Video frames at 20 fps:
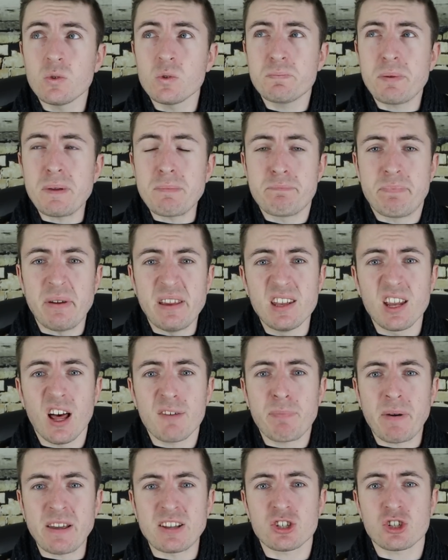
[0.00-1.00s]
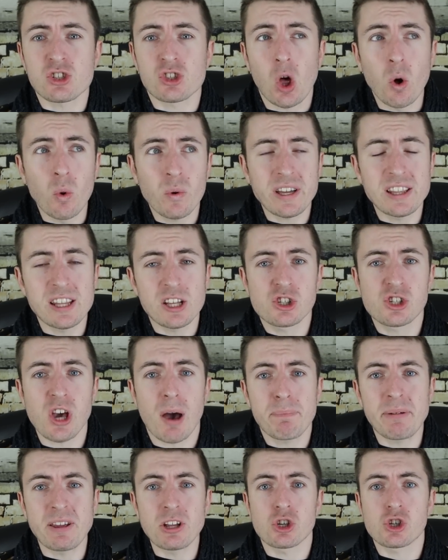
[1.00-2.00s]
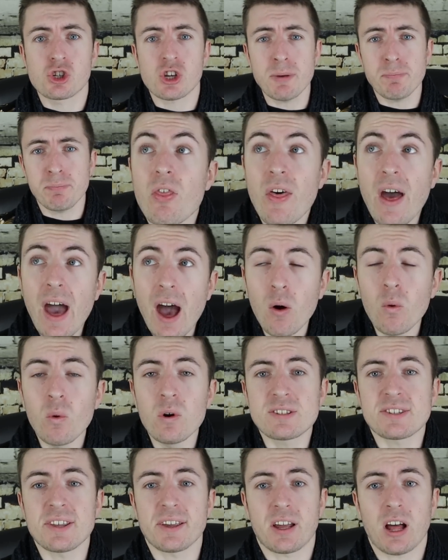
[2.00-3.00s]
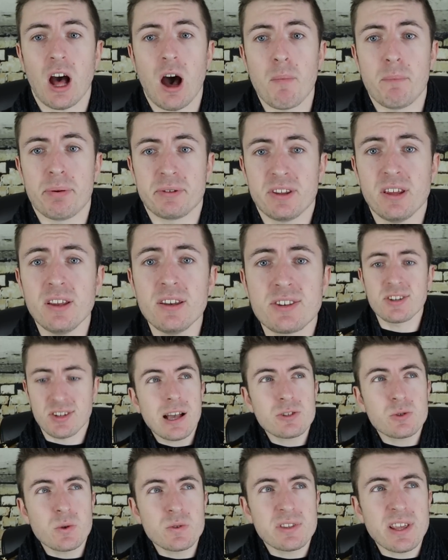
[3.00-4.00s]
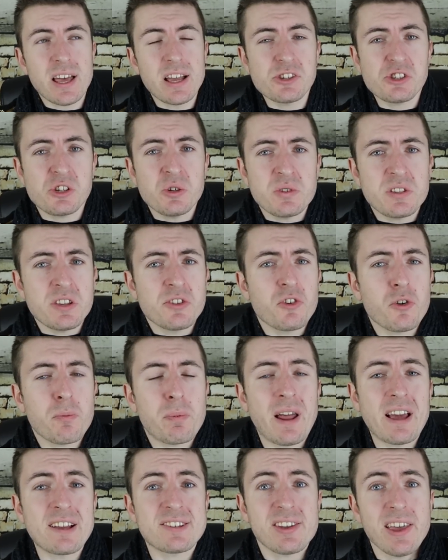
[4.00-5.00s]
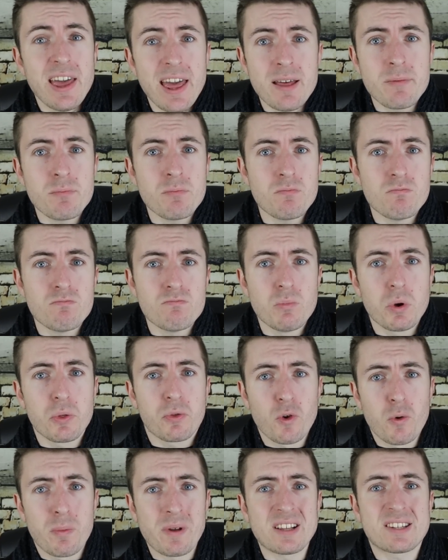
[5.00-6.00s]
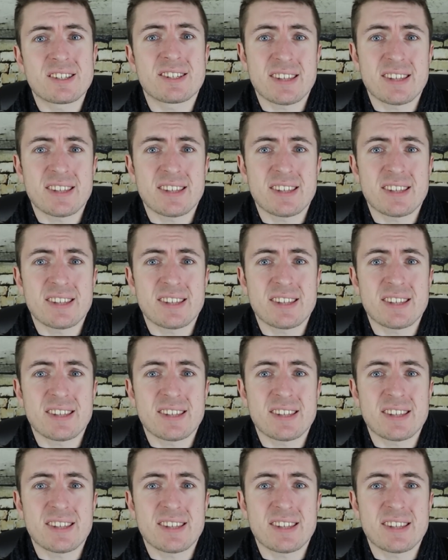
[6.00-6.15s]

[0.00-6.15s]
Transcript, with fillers: who had been binned off by Stoke in the championship. That was incompetent, as was then choosing to replace him with Ruben